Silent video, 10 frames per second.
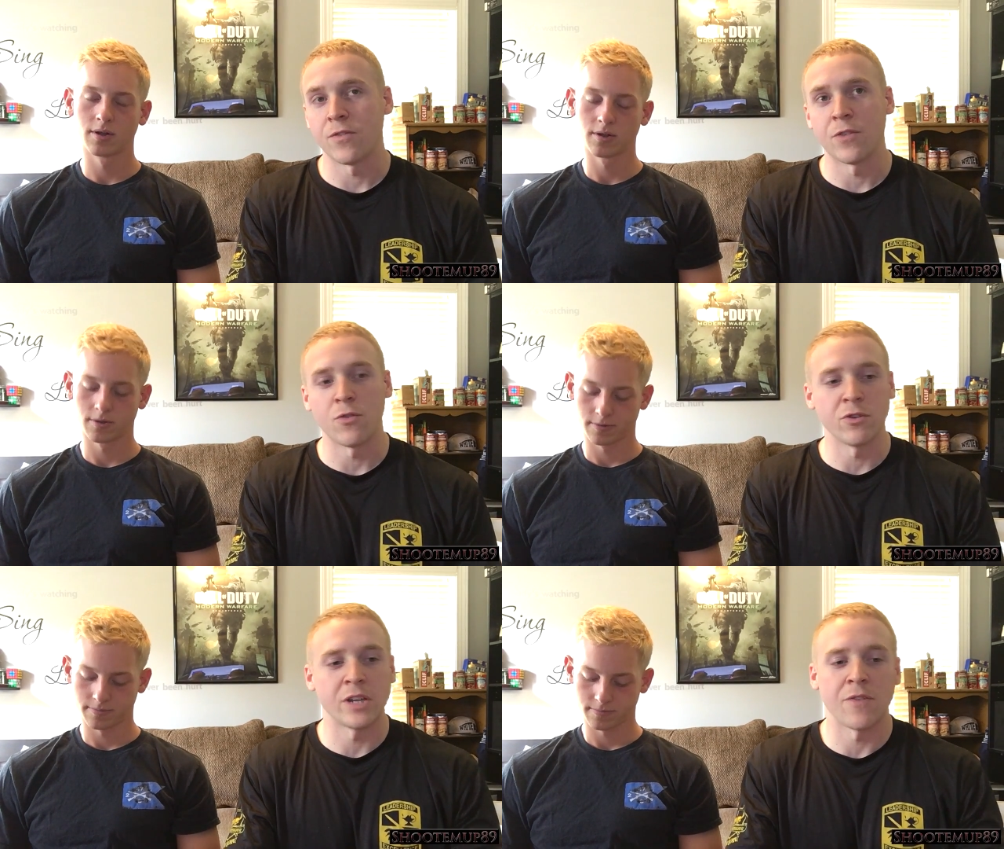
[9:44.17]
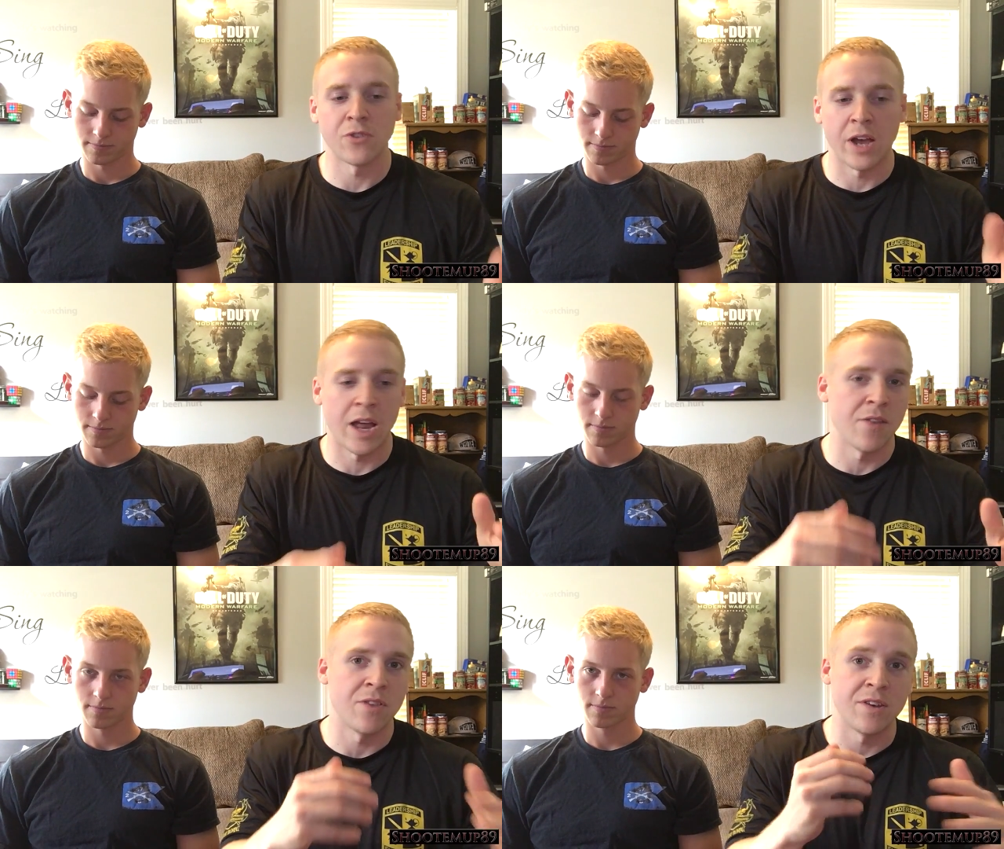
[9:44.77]
Speaker 1: Even if you shaved your
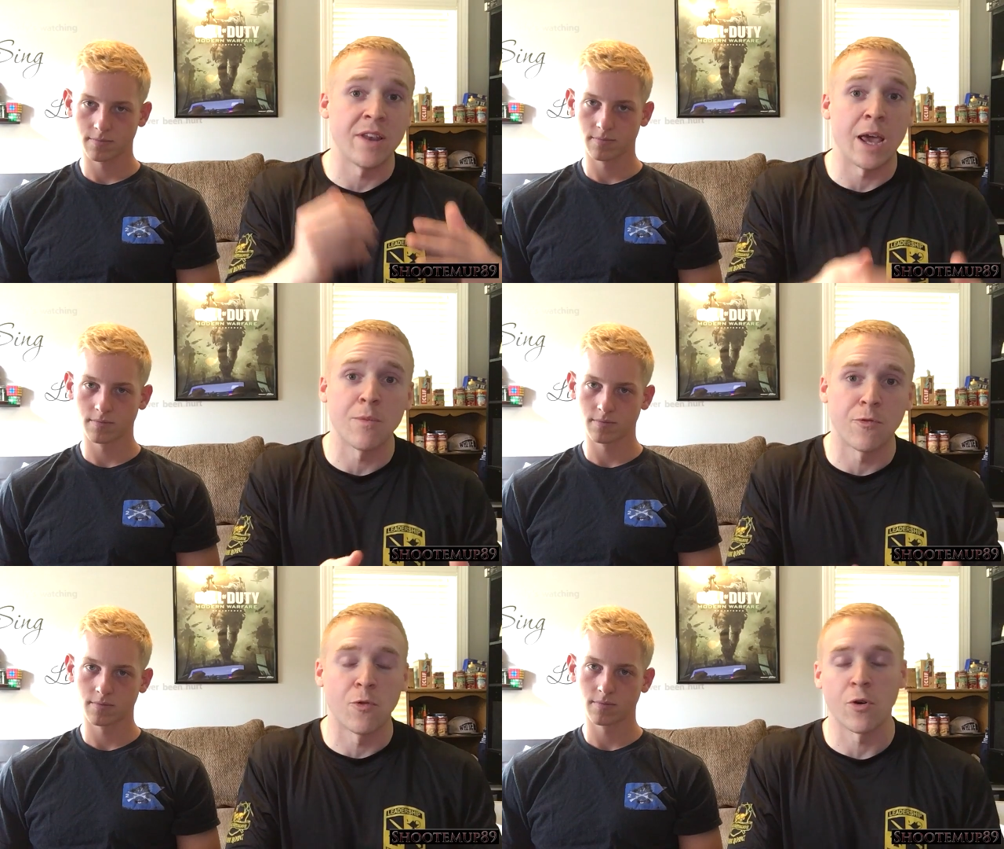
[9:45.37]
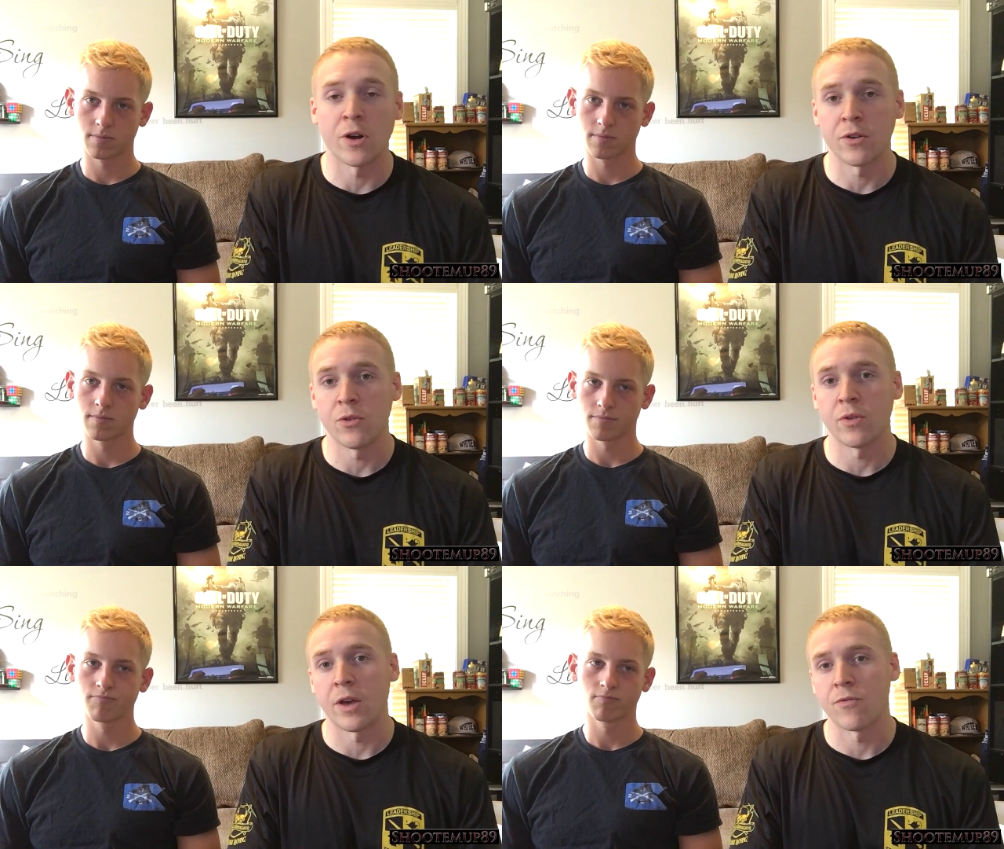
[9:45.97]
head the day before
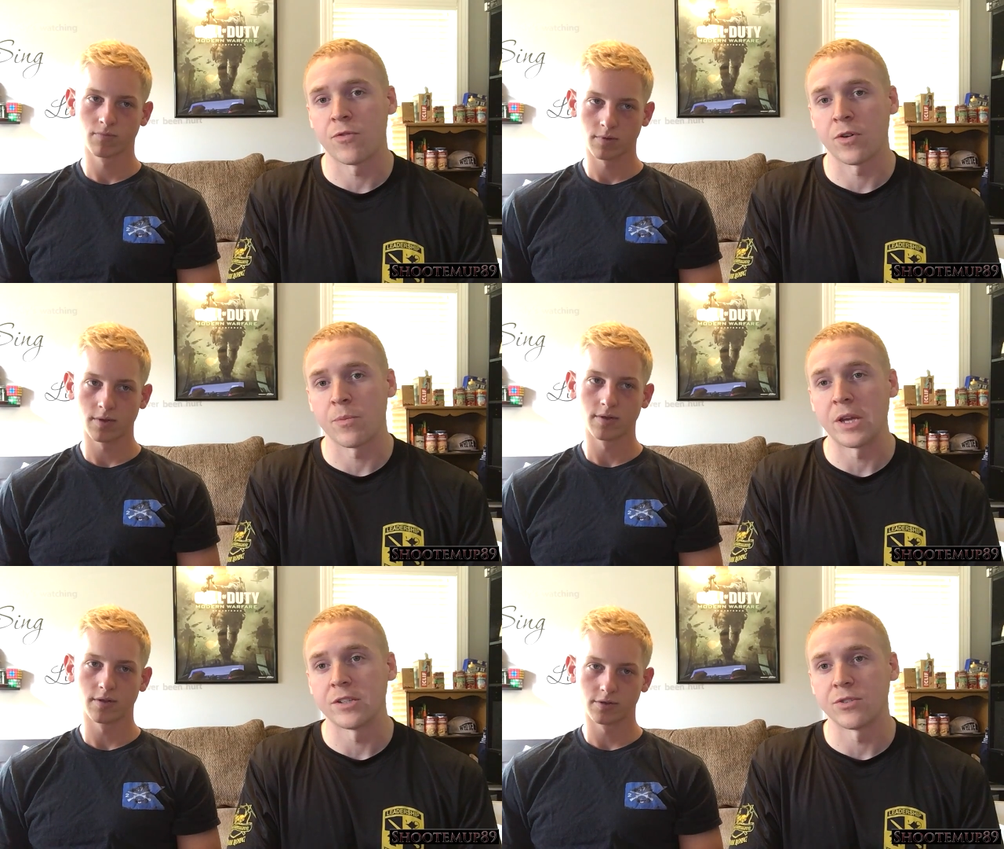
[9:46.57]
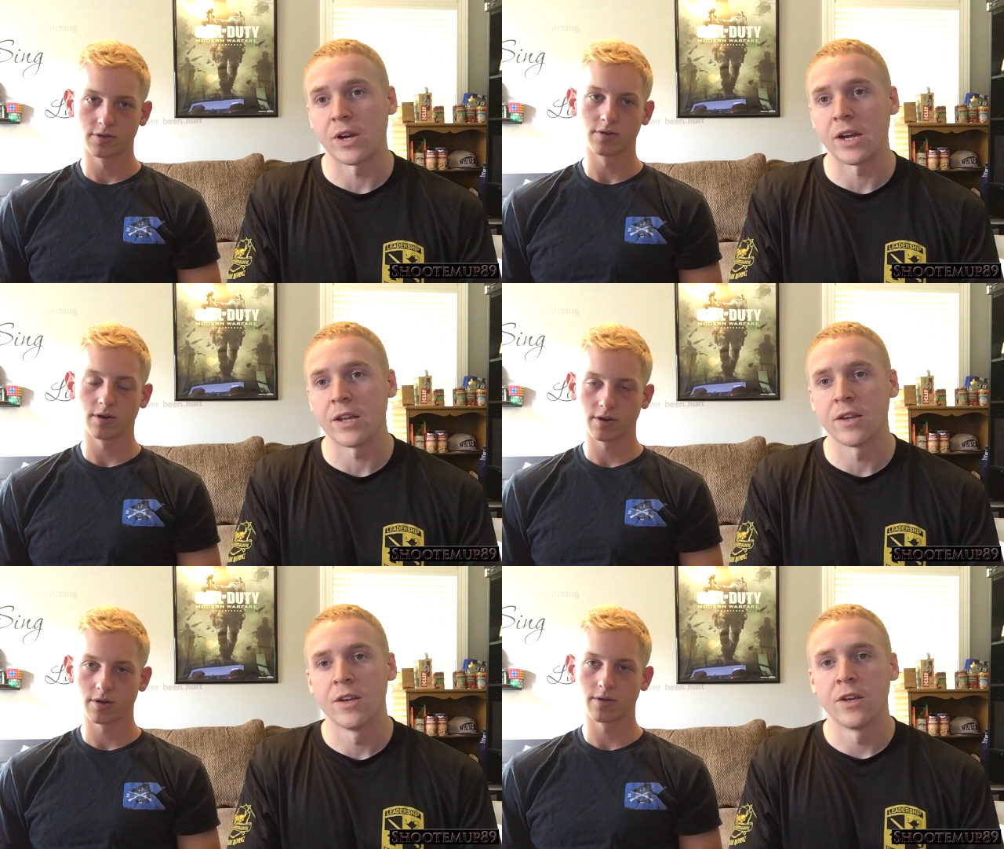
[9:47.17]
you left for basic
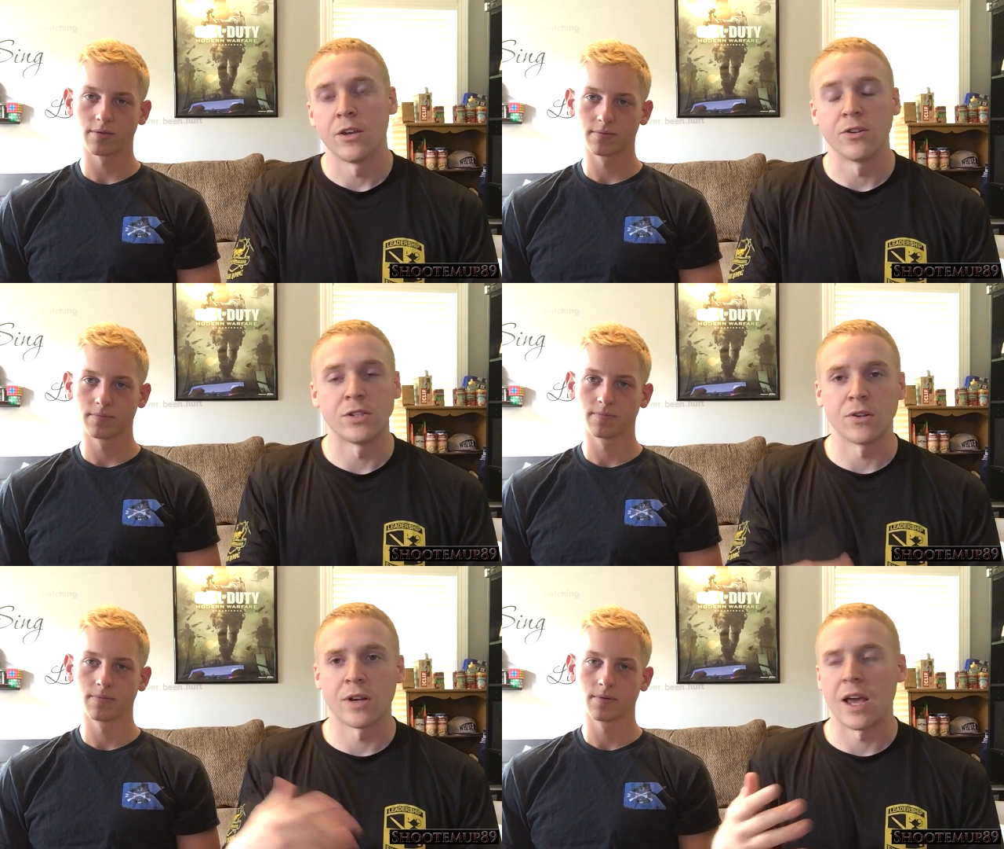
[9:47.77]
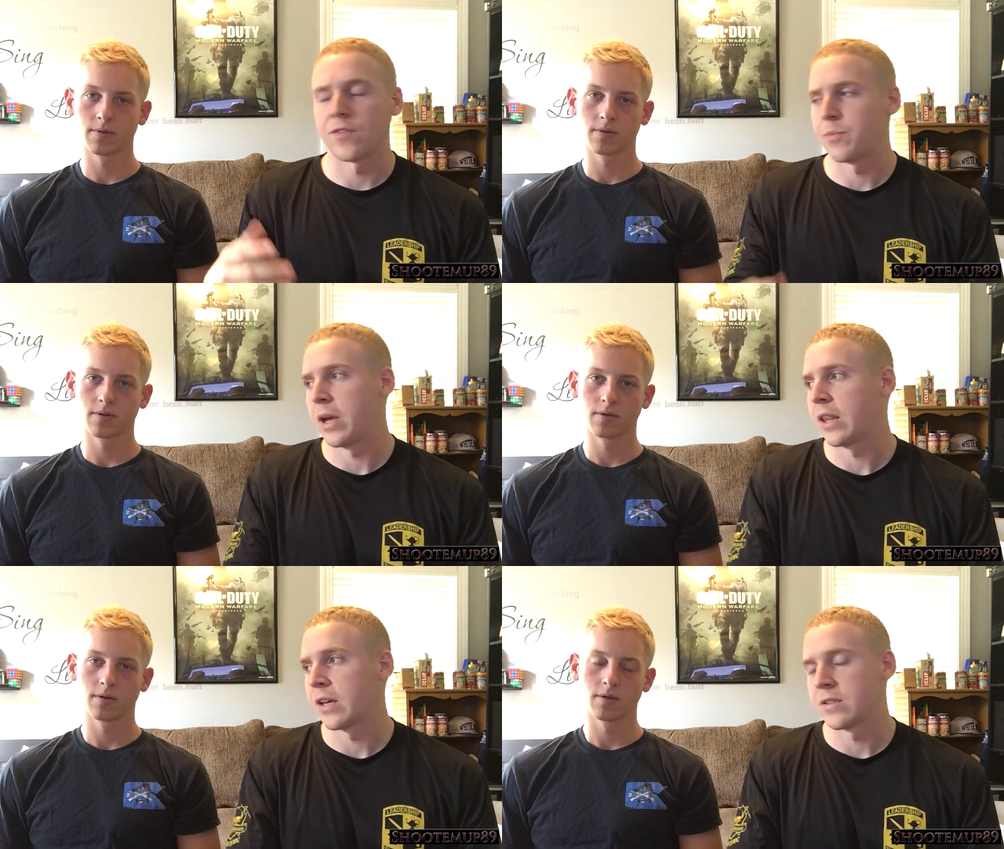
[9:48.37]
training, you're still going to have to
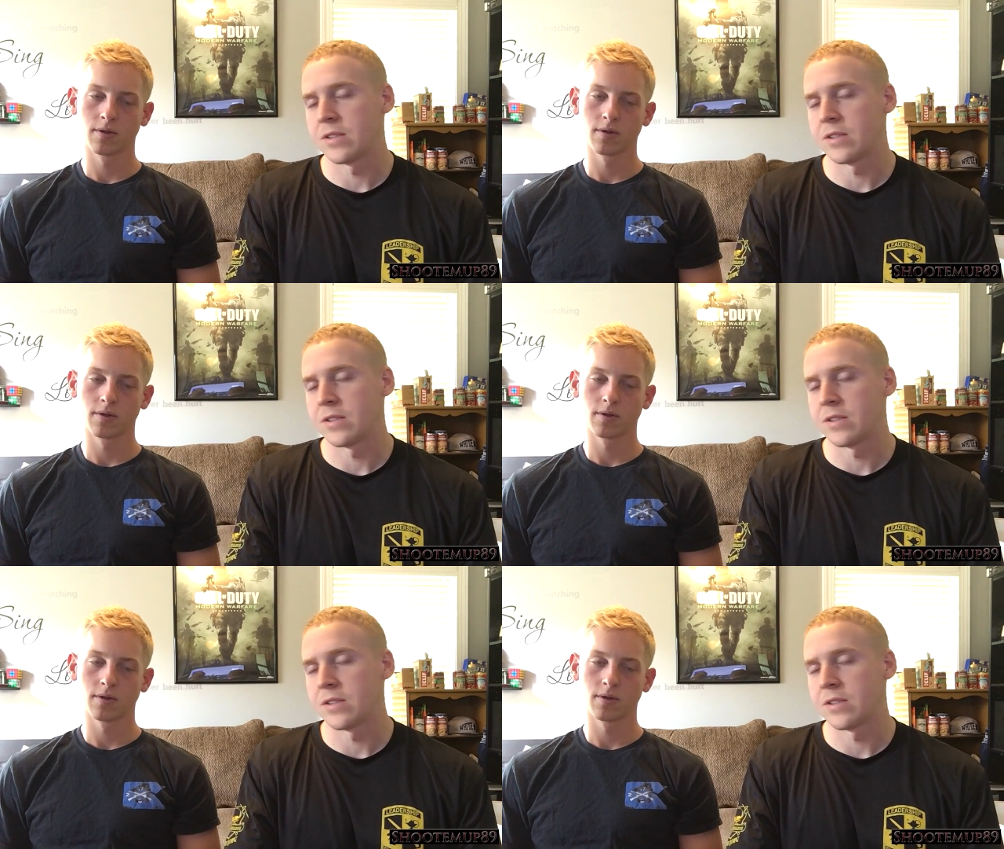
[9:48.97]
pay like